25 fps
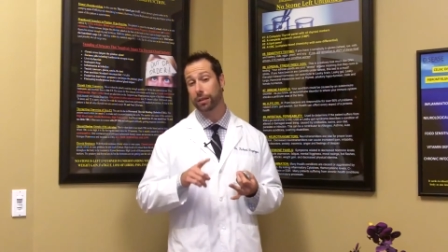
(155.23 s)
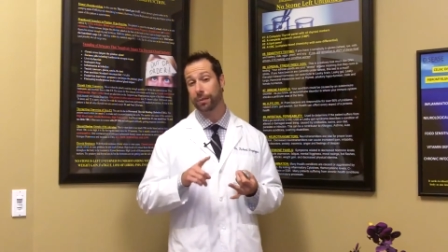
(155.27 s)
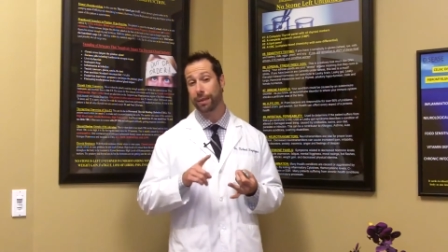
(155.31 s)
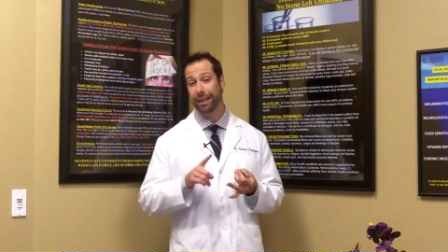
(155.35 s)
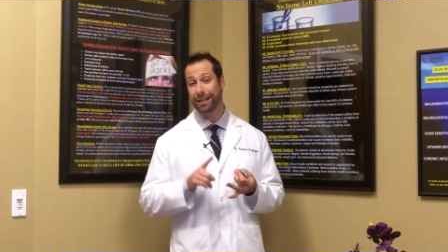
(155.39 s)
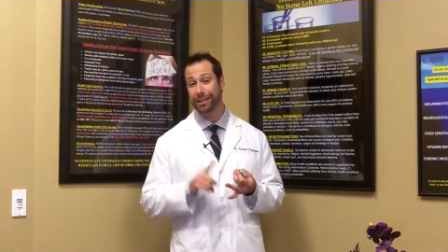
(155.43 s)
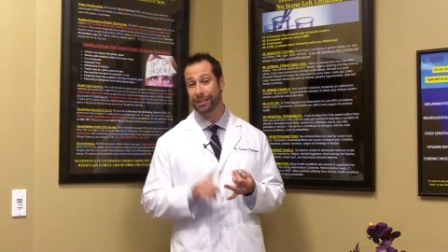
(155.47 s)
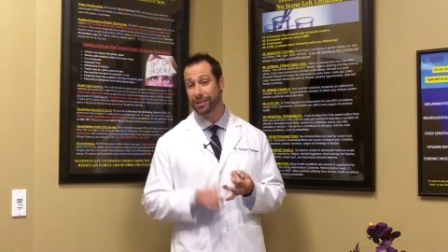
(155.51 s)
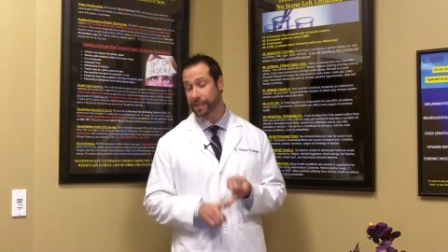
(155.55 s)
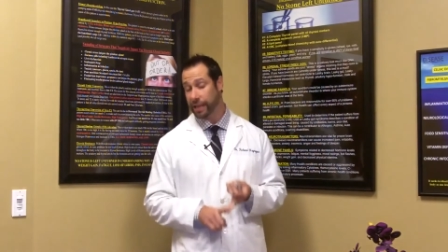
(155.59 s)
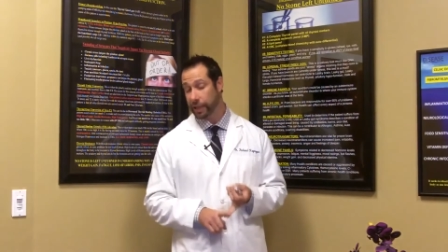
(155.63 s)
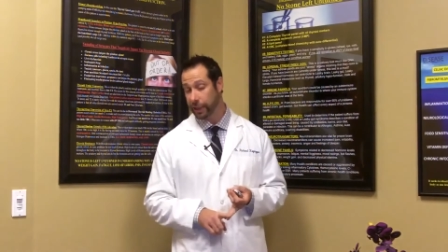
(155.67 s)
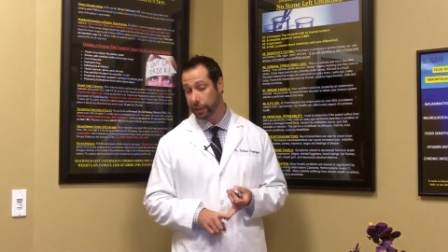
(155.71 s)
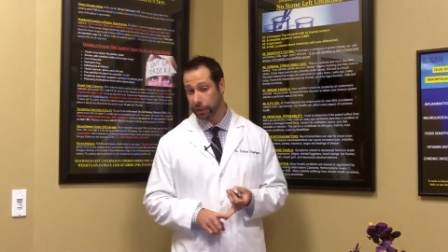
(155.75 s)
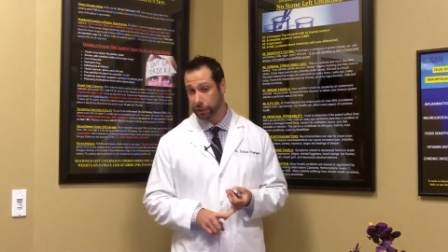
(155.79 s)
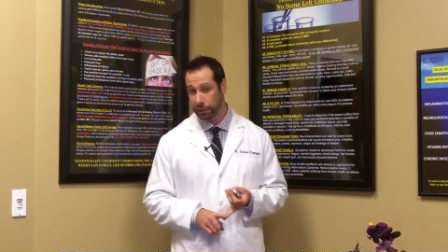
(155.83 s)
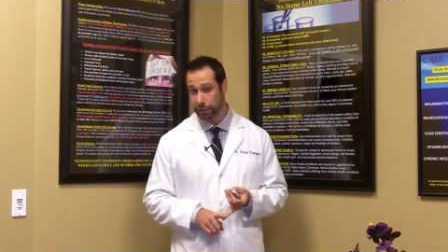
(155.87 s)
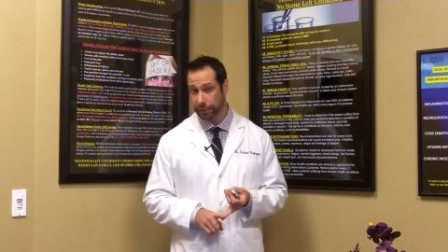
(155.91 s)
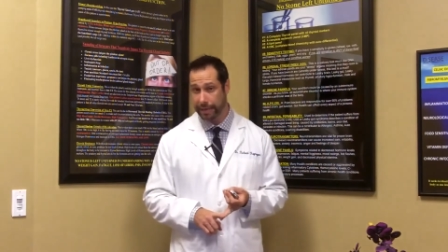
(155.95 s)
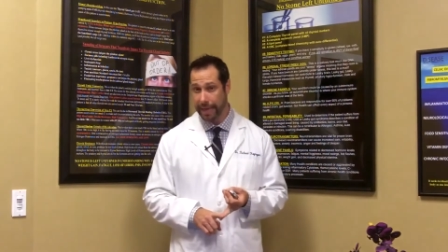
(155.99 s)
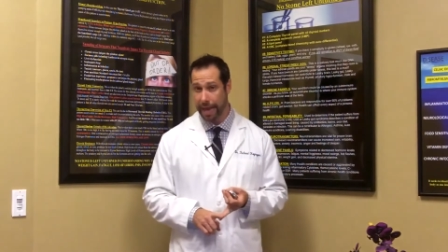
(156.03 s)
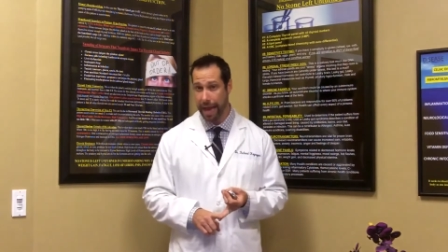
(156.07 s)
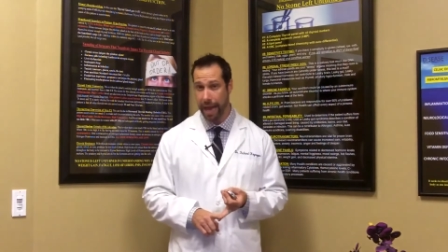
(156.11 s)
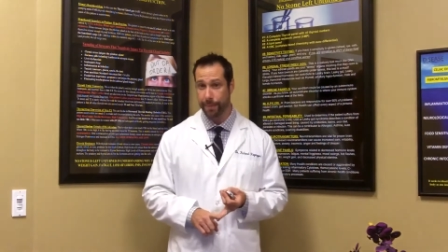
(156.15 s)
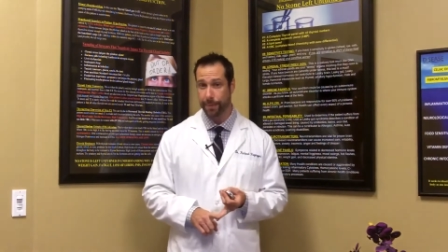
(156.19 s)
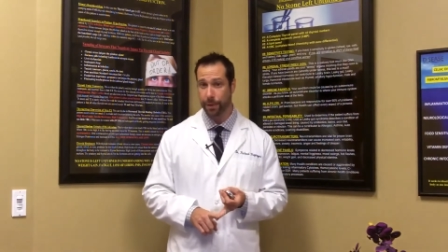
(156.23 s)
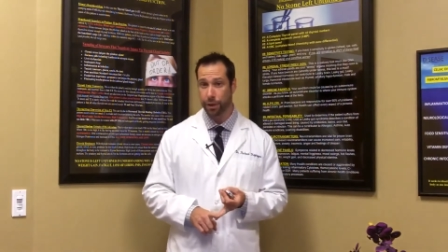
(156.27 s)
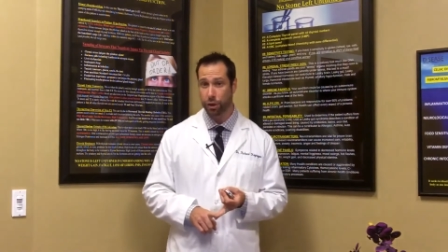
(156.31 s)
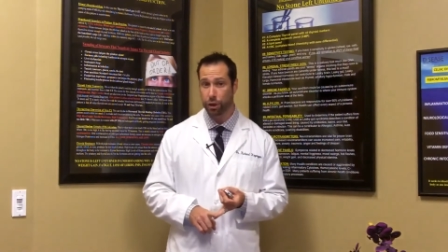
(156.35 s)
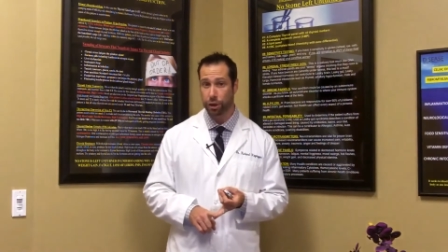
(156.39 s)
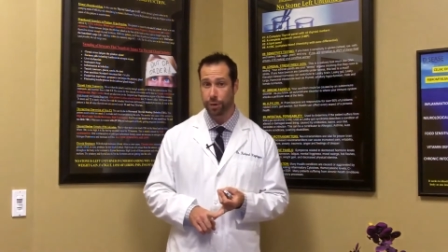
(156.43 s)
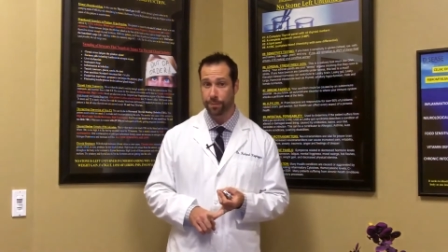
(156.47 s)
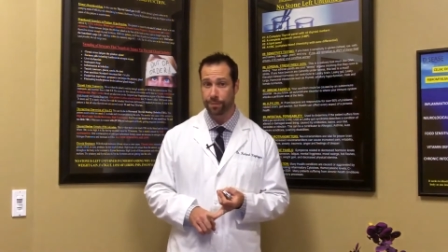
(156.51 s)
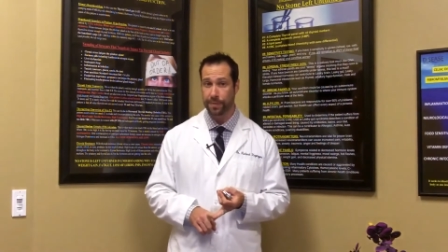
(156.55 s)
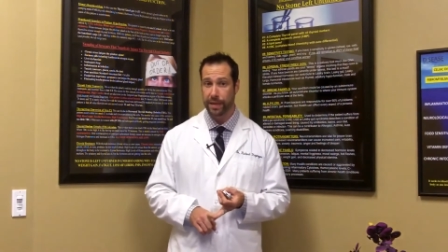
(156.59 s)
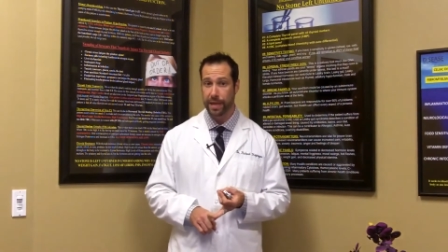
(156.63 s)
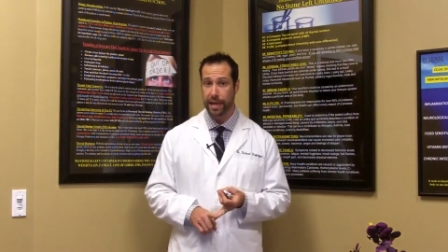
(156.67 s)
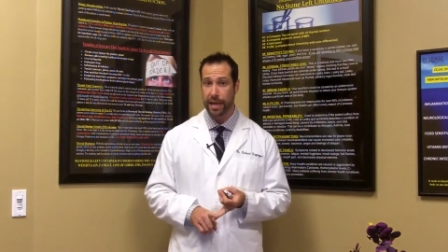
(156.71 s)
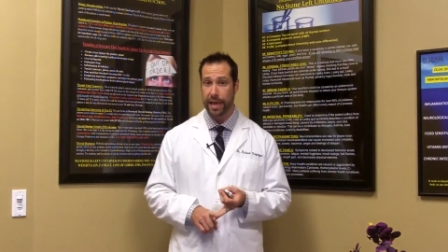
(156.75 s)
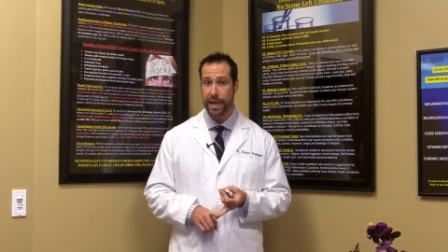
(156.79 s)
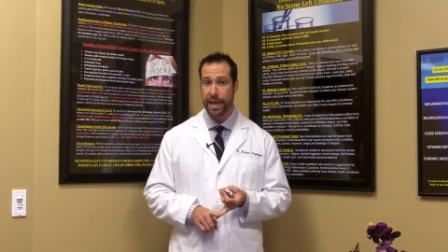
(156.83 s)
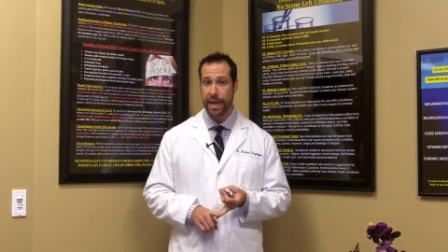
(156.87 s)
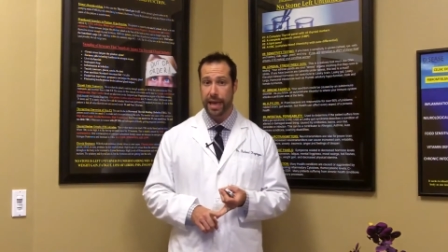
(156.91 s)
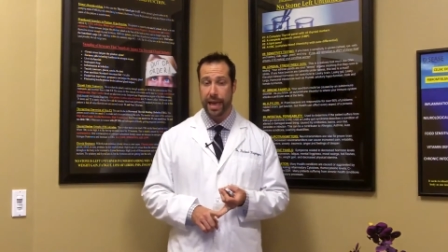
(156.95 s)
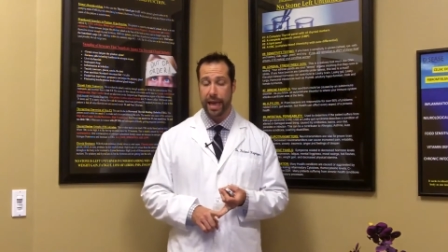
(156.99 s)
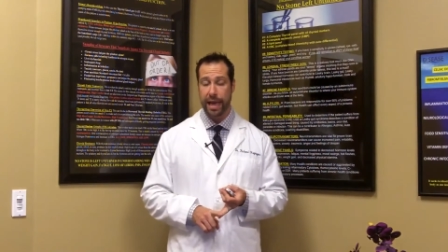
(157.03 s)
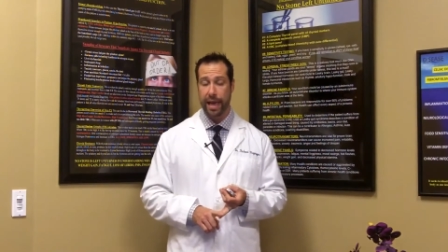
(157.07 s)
We talked about cellular damage.